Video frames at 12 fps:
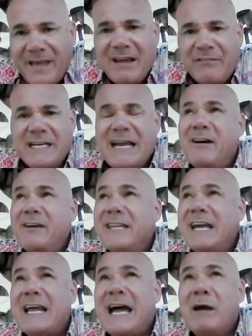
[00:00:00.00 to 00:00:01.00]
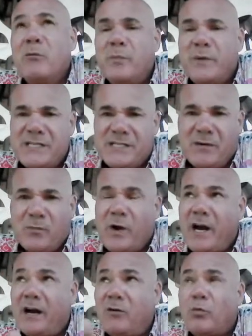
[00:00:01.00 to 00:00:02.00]
Every now and then I will be
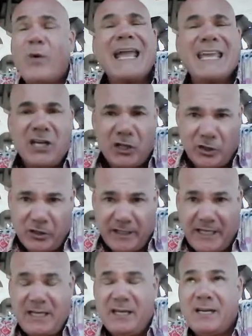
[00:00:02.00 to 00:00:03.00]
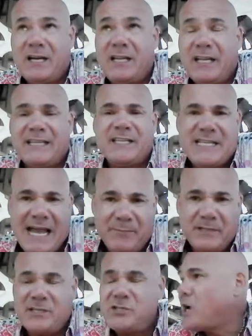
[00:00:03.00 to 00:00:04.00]
somewhere regularly. Like this
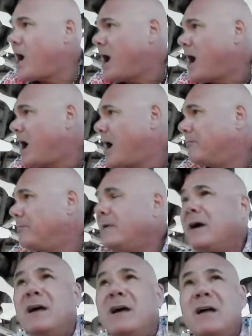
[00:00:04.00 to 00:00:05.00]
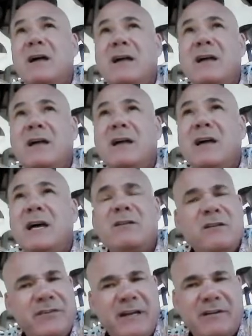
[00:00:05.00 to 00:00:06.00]
happened in Cha'am. I
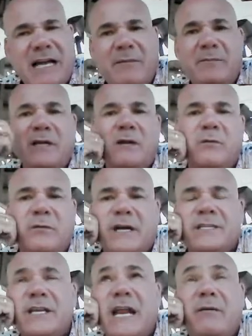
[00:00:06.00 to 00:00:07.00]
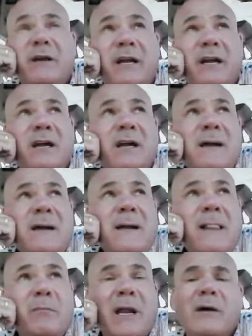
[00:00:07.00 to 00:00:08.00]
don't know if it ever happened here when Gracie and I were here.
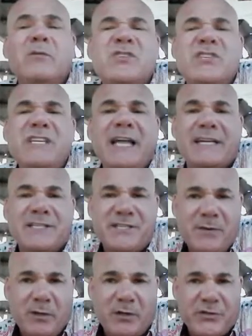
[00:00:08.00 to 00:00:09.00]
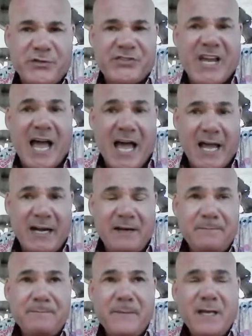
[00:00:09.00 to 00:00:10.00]
But I will see like a similar
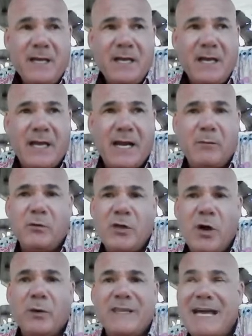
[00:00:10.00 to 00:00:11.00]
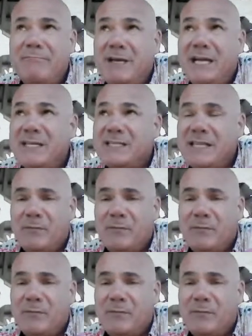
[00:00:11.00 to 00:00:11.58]
sign. And I will know what that means.